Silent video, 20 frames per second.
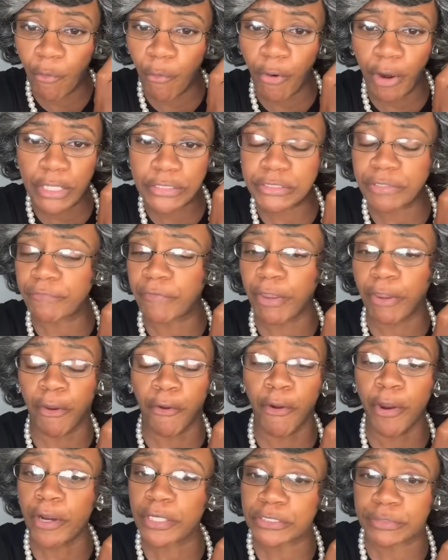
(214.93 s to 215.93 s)
Words of
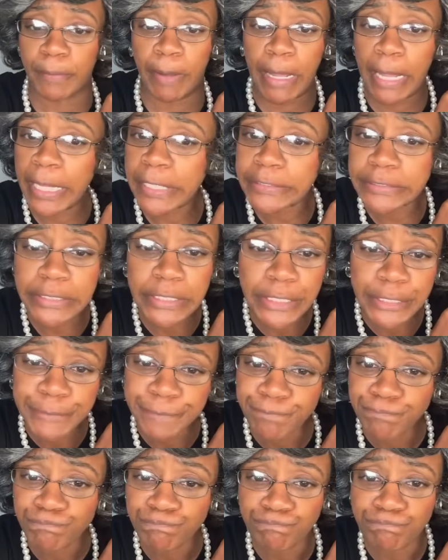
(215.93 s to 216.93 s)
encouragement.
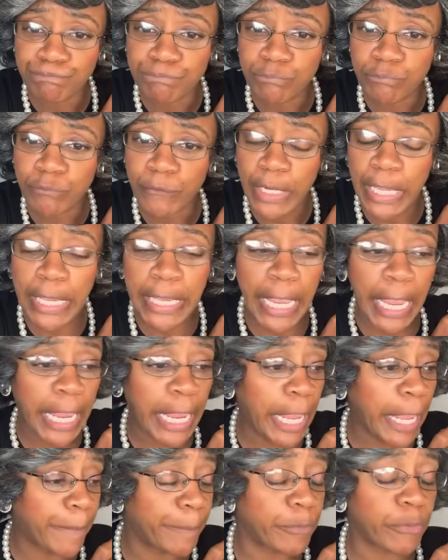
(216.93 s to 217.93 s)
He
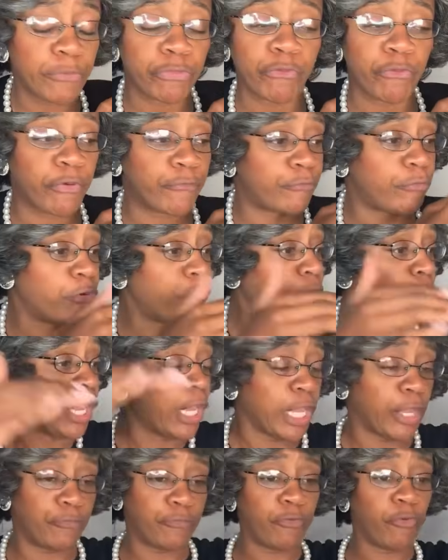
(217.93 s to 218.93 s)
can't help you through.
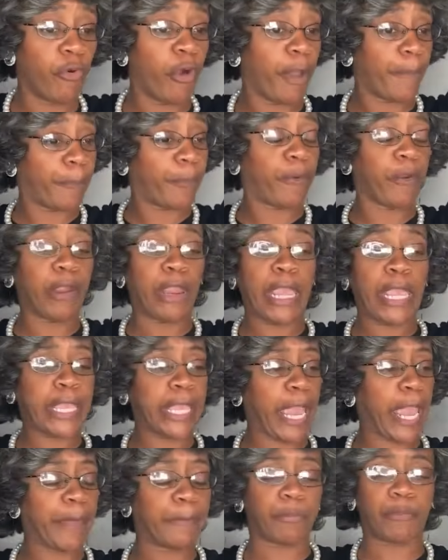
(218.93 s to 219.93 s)
If you up here,
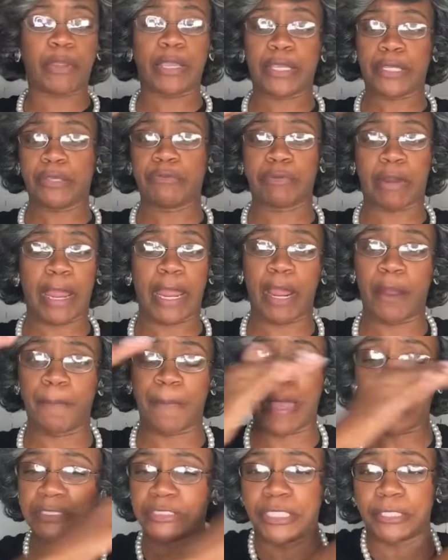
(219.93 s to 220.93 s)
he can't bring you
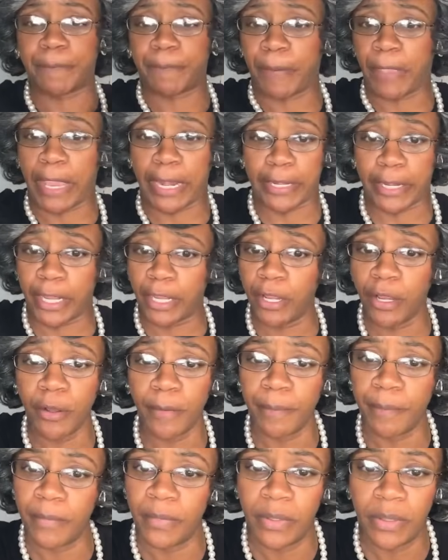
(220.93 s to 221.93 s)
down by just petting him.